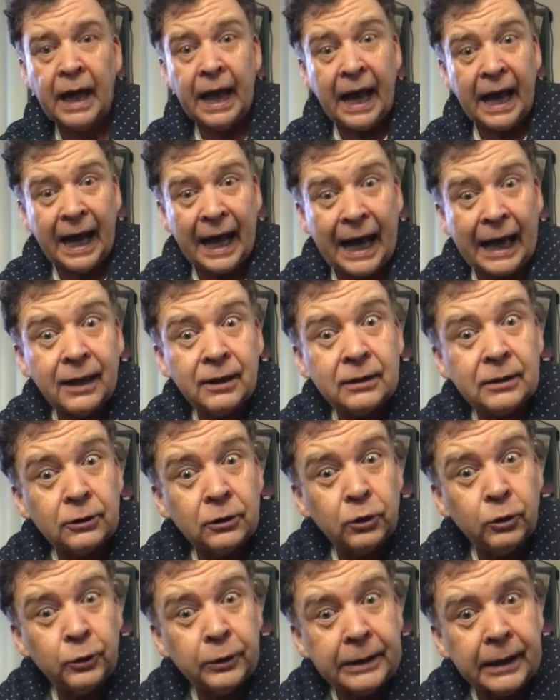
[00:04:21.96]

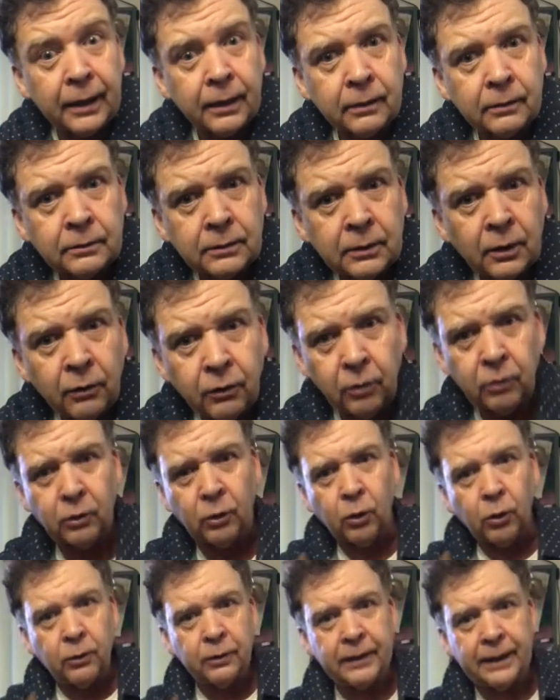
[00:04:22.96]
Hallelujah. The
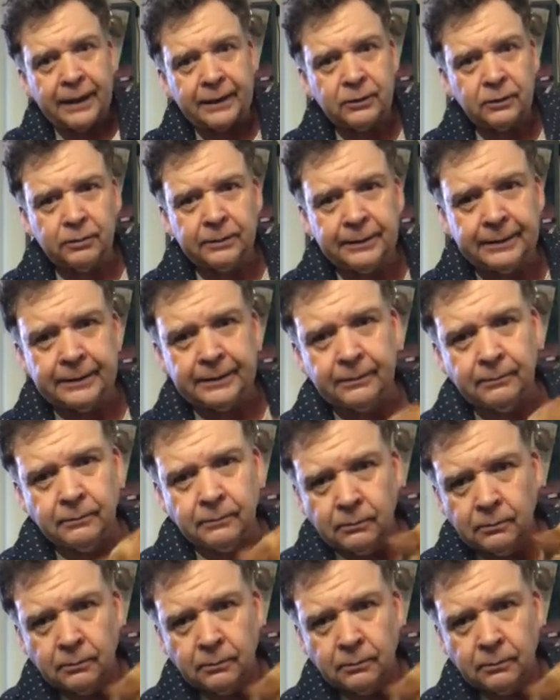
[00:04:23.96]
Lord has risen.